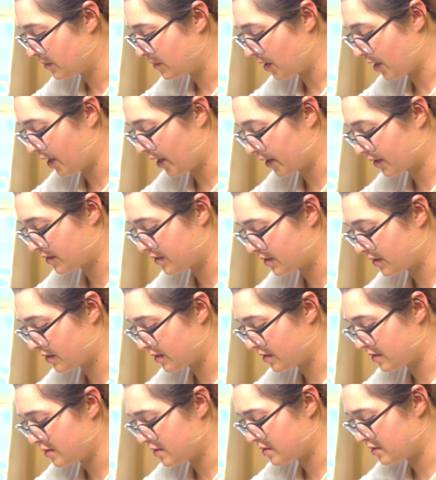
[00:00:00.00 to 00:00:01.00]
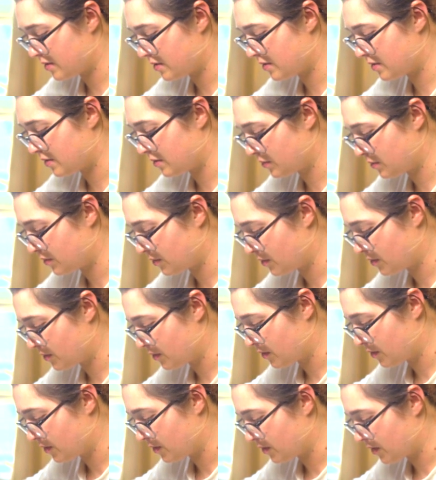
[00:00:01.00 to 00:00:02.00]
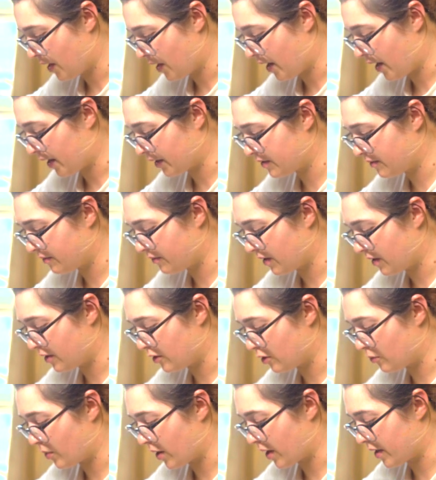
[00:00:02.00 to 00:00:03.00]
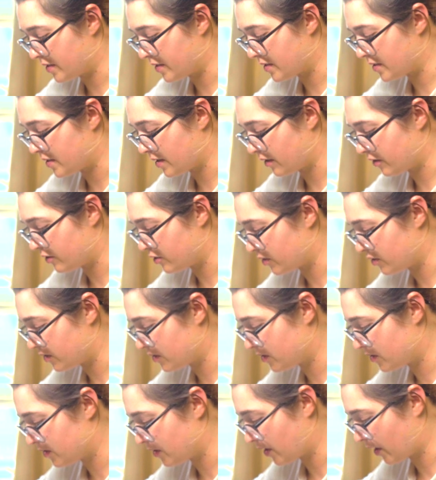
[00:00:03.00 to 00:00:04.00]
accidents. Activate your body's intelligence.